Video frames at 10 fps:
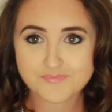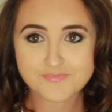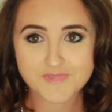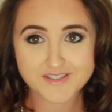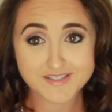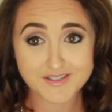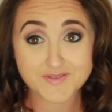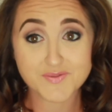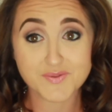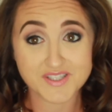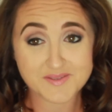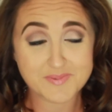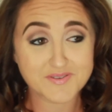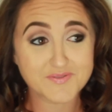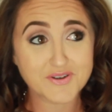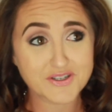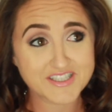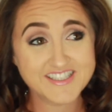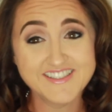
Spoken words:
that sounds really perverted.